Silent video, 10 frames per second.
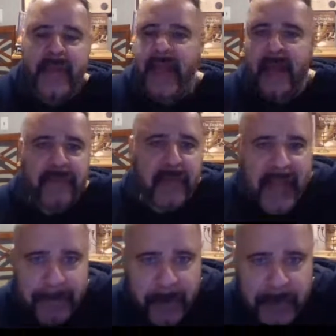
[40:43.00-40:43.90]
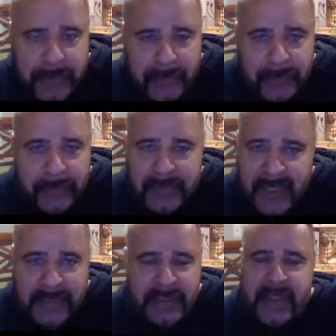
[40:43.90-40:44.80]
the head of a leopard.
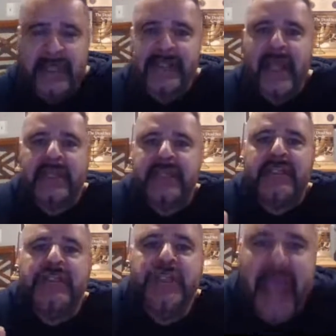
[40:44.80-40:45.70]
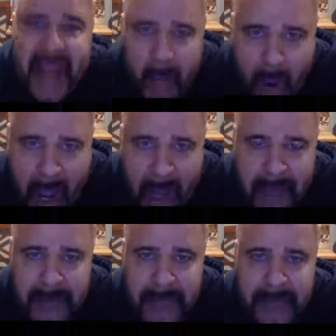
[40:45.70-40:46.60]
It's a jaguar.
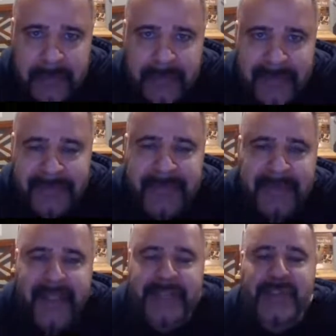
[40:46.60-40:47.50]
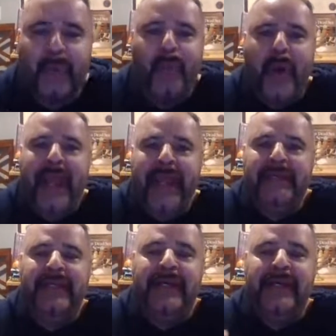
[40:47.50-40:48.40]
It's a
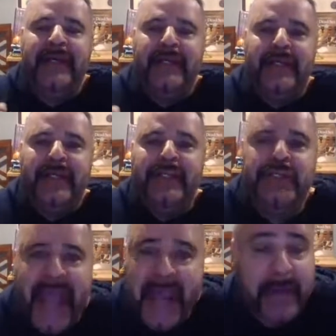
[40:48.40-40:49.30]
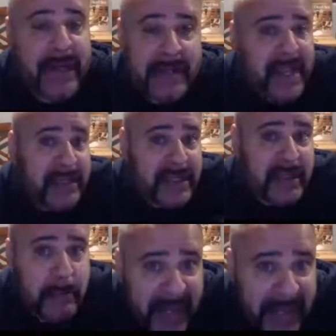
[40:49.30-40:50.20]
winged jaguar. Now, that
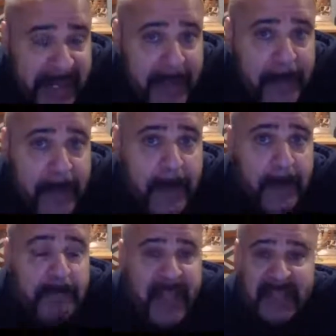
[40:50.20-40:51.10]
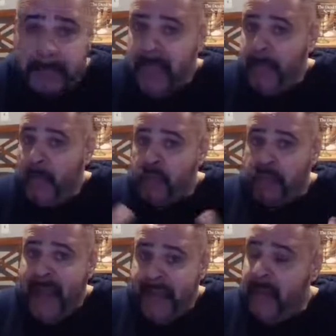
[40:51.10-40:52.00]
doesn't mean that the people who
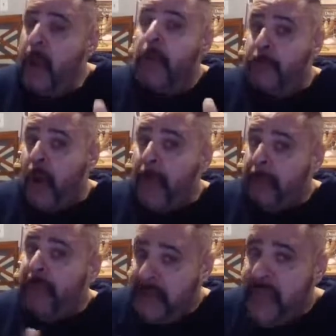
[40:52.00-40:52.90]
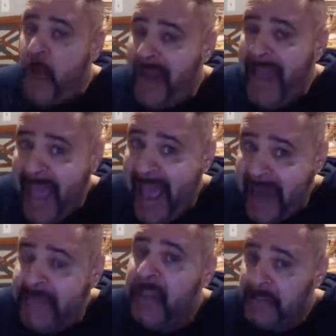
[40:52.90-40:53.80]
created it probably did not
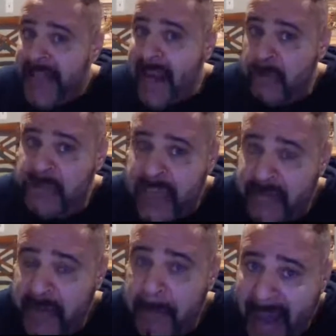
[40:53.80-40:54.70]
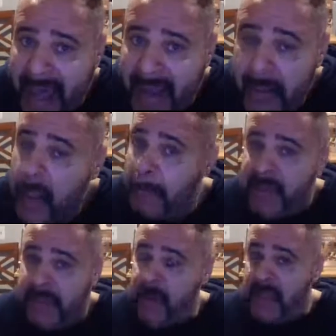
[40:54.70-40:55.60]
have Daniel 7 in mind,
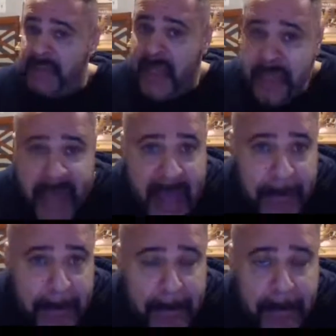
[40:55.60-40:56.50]
but they're not saying that.